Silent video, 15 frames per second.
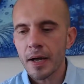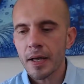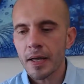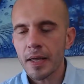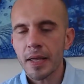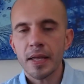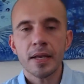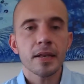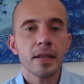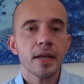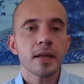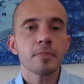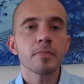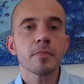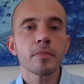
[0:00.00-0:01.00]

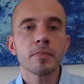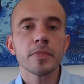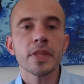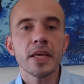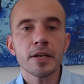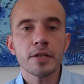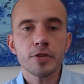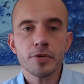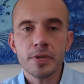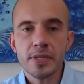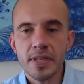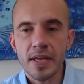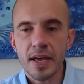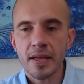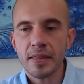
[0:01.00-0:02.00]
In the industries
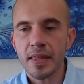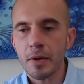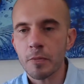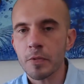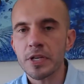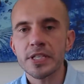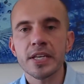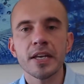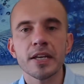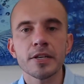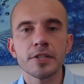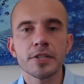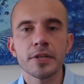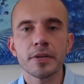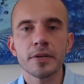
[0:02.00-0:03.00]
that we tend
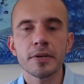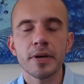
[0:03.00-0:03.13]
to